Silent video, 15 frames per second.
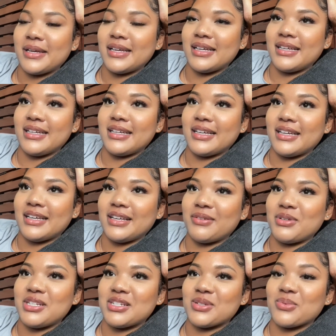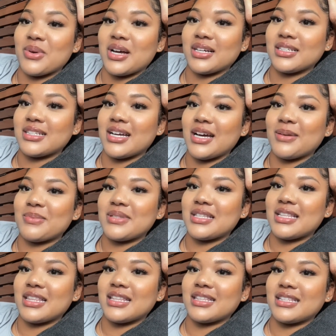and we just walked up
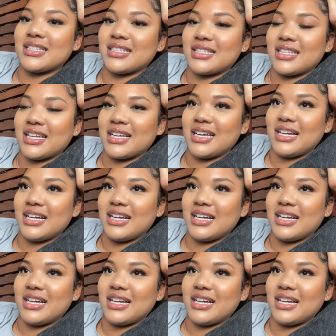to the